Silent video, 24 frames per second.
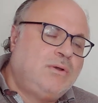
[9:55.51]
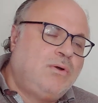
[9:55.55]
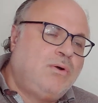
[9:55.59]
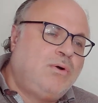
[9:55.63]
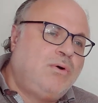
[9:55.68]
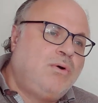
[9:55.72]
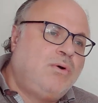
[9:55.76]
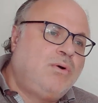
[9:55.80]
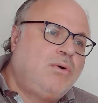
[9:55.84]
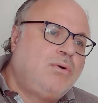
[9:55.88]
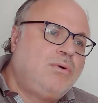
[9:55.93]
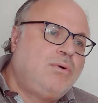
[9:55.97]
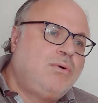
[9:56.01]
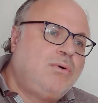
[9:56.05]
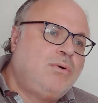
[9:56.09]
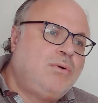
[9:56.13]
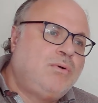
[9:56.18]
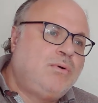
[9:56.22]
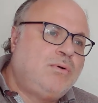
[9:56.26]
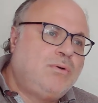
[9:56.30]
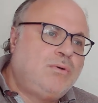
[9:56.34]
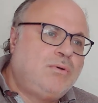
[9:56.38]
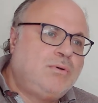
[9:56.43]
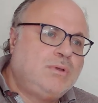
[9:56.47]
or
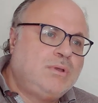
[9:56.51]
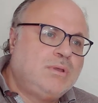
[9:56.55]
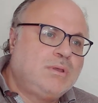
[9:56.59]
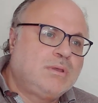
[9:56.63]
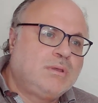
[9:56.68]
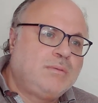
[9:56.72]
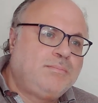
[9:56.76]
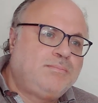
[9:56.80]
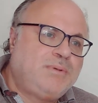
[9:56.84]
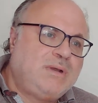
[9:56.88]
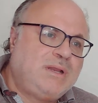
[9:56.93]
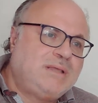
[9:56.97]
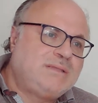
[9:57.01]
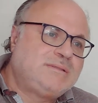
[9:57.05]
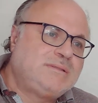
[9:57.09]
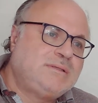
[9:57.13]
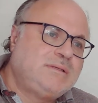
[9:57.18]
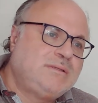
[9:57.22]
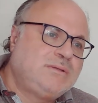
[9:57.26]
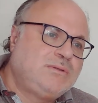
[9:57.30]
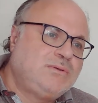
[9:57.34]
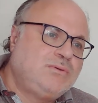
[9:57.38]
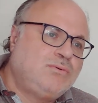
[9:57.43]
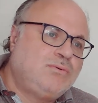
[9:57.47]

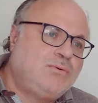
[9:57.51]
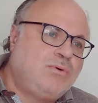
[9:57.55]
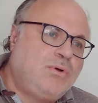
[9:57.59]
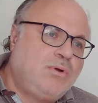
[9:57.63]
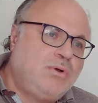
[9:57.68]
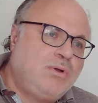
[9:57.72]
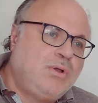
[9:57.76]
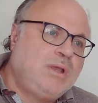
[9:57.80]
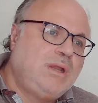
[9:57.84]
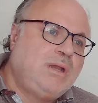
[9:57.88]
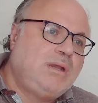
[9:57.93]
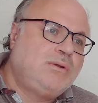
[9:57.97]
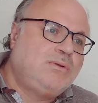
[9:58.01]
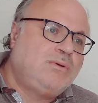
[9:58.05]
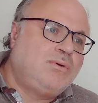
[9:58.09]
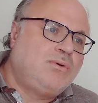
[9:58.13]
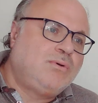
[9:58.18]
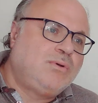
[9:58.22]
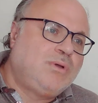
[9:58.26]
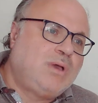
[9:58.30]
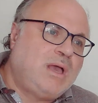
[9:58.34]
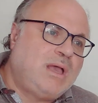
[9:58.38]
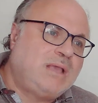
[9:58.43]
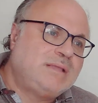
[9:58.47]
replacing your oil
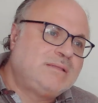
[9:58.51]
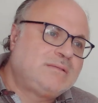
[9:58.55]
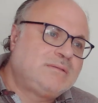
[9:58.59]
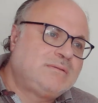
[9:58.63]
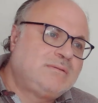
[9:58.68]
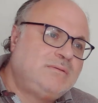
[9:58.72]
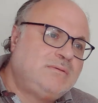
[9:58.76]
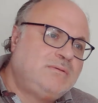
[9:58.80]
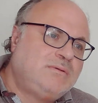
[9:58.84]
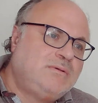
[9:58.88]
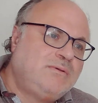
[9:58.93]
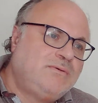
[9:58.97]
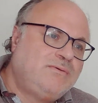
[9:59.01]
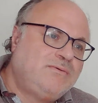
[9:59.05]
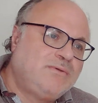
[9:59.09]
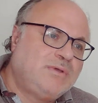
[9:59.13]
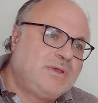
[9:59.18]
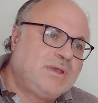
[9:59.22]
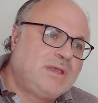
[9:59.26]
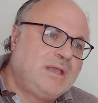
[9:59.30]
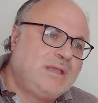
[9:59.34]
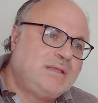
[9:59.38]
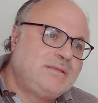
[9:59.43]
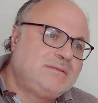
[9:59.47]
or gas
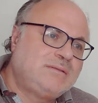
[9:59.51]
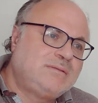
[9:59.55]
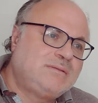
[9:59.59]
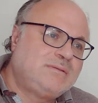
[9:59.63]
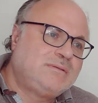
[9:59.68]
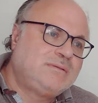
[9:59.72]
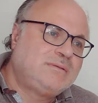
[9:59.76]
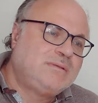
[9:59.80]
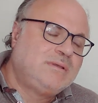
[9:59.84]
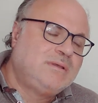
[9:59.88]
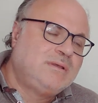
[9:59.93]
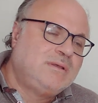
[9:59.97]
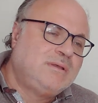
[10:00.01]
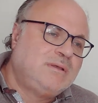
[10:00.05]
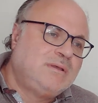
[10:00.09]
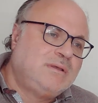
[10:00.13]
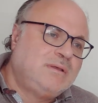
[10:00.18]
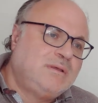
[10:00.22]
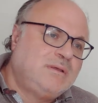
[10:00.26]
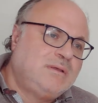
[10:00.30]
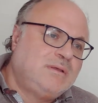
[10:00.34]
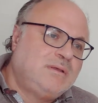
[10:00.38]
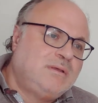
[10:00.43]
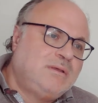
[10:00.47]
furnace
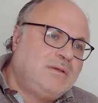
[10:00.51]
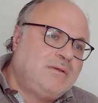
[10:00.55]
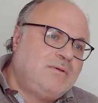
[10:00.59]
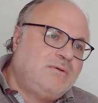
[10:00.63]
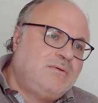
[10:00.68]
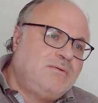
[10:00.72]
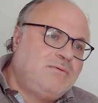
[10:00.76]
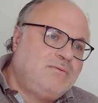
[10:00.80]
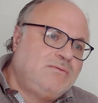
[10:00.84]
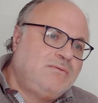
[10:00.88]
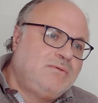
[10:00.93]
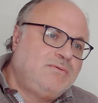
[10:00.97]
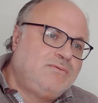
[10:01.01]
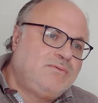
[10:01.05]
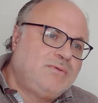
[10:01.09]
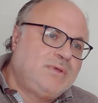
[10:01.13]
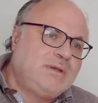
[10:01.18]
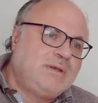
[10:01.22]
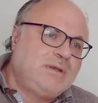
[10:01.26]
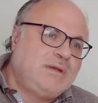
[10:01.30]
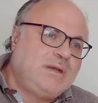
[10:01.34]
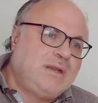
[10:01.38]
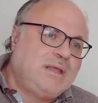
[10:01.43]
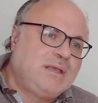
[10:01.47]
with
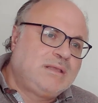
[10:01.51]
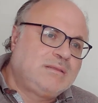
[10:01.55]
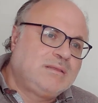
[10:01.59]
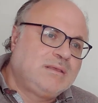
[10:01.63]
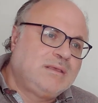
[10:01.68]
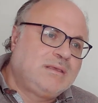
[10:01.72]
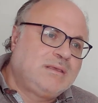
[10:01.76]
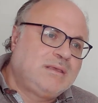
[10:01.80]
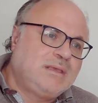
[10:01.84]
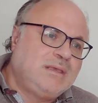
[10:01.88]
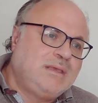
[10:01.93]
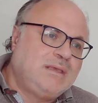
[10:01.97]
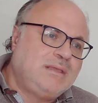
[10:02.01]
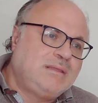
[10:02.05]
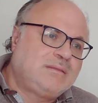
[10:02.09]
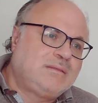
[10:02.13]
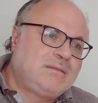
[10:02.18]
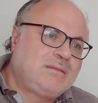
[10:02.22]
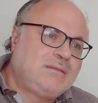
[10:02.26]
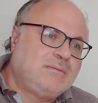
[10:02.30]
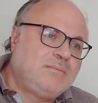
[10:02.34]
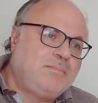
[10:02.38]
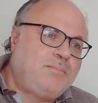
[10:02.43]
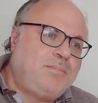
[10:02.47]
an electric heat
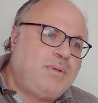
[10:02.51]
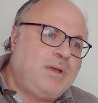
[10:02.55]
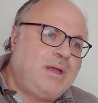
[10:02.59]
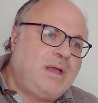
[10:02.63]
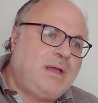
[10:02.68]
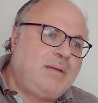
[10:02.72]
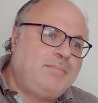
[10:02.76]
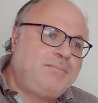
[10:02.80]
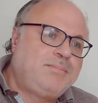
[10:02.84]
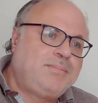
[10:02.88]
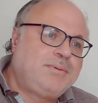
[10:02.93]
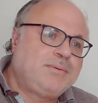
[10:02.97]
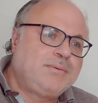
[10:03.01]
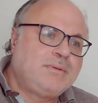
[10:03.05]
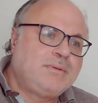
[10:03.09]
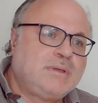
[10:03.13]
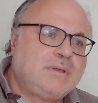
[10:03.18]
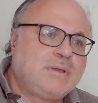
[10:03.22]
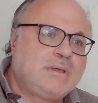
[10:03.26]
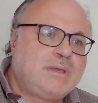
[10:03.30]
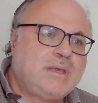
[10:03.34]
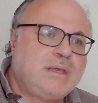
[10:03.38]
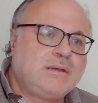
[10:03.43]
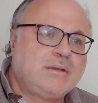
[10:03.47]
pump
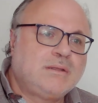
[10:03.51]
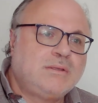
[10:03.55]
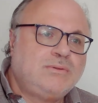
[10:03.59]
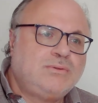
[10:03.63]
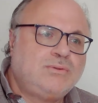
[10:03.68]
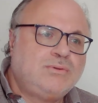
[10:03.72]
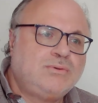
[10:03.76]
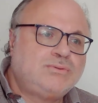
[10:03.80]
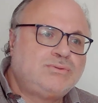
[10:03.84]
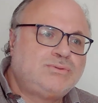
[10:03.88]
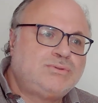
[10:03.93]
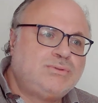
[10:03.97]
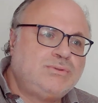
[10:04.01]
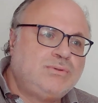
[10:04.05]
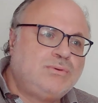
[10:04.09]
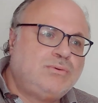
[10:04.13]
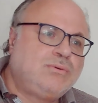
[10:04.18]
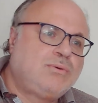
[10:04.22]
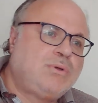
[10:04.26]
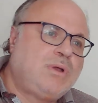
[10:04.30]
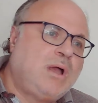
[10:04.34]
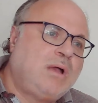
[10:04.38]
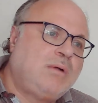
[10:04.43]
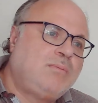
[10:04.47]
can reduce your
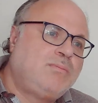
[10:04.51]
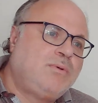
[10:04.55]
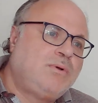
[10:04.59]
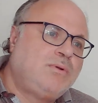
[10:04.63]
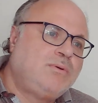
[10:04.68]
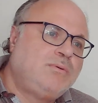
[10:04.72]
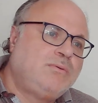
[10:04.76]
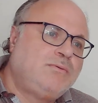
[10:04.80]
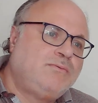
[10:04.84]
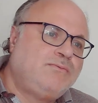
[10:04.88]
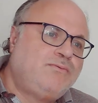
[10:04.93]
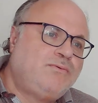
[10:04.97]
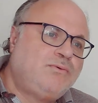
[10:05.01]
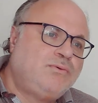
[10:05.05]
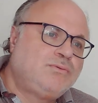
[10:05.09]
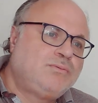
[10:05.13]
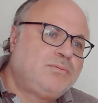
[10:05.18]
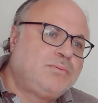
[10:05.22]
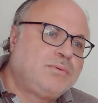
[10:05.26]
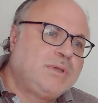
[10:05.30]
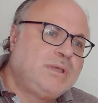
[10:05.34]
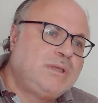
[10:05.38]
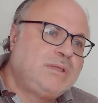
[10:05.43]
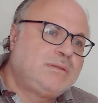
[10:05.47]
carbon
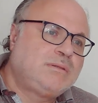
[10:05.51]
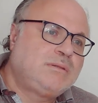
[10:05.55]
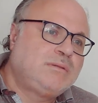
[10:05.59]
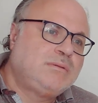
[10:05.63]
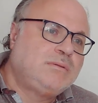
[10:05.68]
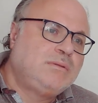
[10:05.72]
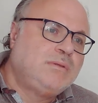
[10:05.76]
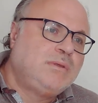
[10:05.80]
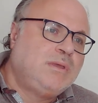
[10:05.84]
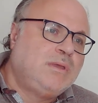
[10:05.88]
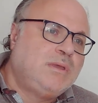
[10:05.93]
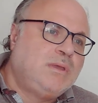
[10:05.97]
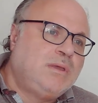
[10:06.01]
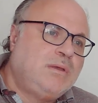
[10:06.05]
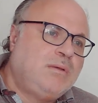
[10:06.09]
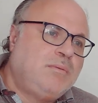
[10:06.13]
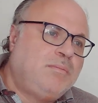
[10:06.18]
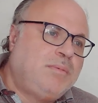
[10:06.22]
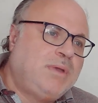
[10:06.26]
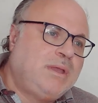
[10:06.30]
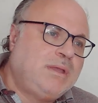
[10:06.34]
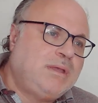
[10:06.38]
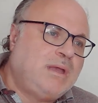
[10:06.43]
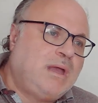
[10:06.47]
footprint
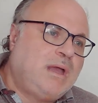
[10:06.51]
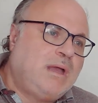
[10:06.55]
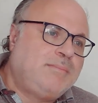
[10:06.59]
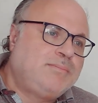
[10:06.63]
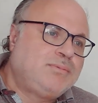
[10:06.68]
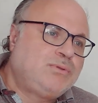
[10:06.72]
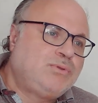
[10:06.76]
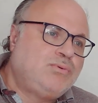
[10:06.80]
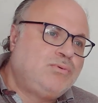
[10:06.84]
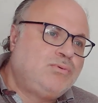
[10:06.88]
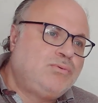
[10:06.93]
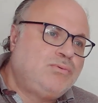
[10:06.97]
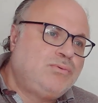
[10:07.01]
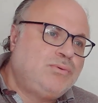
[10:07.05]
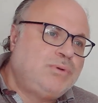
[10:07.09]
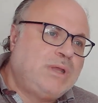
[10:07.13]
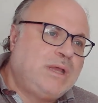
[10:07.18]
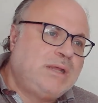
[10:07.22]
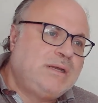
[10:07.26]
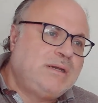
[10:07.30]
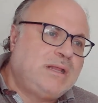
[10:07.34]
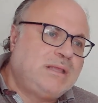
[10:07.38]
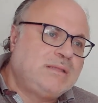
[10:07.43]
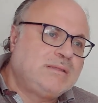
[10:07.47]
by up to
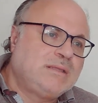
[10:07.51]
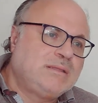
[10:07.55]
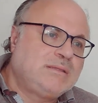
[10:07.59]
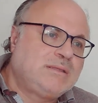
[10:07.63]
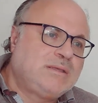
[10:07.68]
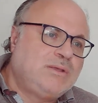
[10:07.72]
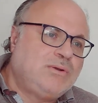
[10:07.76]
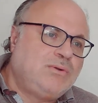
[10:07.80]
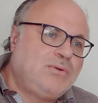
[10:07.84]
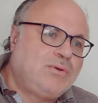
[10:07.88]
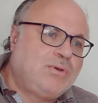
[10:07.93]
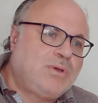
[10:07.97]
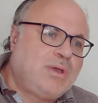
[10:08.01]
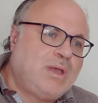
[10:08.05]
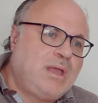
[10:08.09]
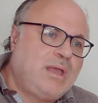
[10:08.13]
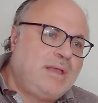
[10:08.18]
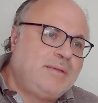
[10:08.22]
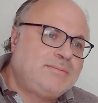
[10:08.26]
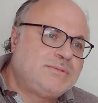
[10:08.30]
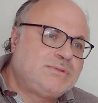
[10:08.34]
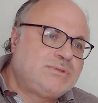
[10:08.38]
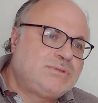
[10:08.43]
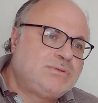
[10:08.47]
900
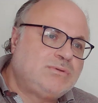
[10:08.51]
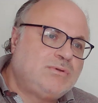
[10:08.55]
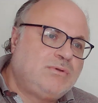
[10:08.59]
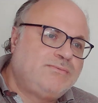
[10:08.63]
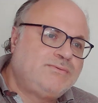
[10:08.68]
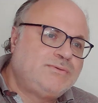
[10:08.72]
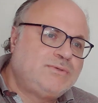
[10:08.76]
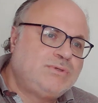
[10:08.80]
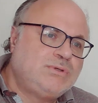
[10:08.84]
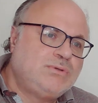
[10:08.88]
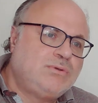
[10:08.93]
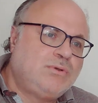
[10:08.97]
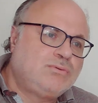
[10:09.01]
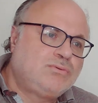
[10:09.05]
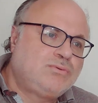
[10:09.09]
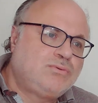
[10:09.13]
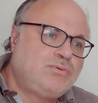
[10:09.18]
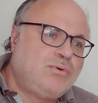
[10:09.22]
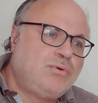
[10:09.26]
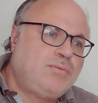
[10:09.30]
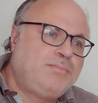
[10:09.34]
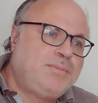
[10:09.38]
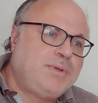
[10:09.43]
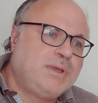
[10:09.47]
kilograms of
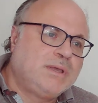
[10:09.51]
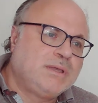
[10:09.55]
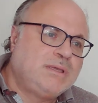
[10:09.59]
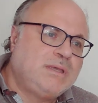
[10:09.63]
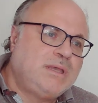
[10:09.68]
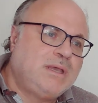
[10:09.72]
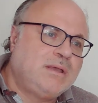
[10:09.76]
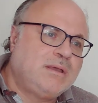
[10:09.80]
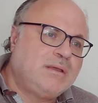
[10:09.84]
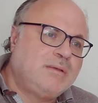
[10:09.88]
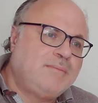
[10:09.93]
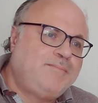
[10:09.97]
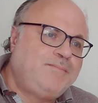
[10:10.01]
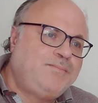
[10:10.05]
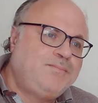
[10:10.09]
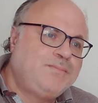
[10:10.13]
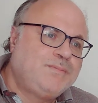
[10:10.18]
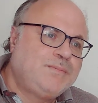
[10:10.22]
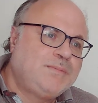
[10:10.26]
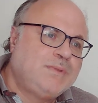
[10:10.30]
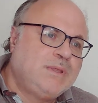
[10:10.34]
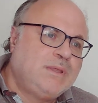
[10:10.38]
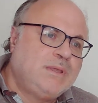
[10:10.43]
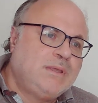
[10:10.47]
CO2 per year.
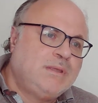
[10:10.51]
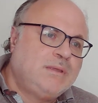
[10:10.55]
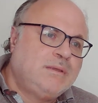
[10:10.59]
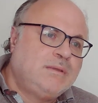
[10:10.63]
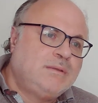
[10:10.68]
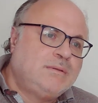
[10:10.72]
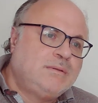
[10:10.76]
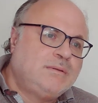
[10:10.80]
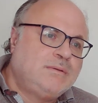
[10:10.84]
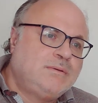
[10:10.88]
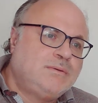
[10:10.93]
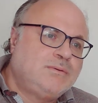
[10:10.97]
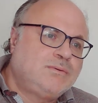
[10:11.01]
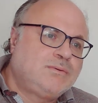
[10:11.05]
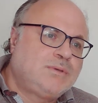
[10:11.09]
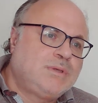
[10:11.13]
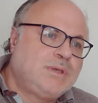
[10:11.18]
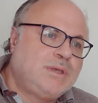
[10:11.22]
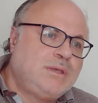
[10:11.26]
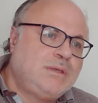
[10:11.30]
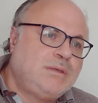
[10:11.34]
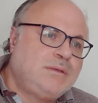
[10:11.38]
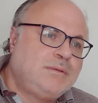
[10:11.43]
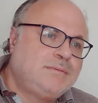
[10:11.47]

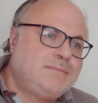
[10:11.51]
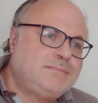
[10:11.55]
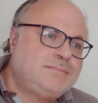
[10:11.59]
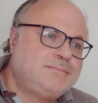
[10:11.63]
Okay?